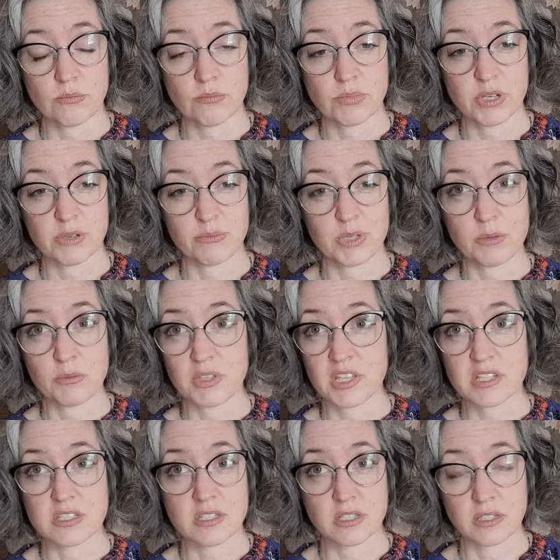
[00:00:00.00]
But maybe
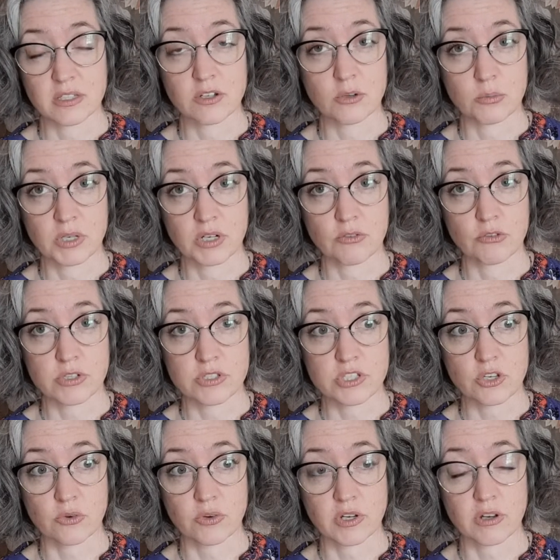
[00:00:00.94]
that's a little bit of what's
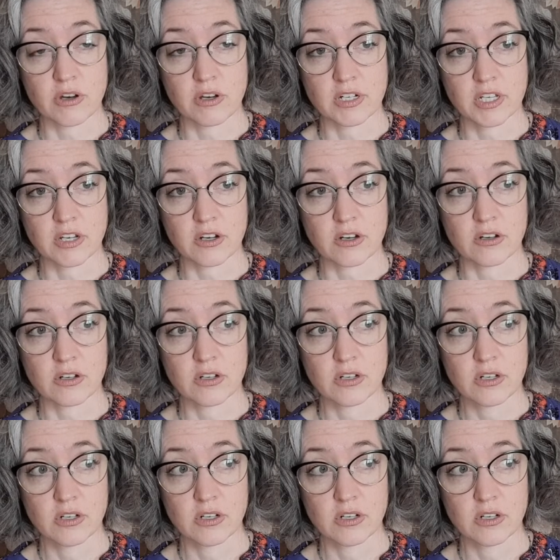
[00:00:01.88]
going on here.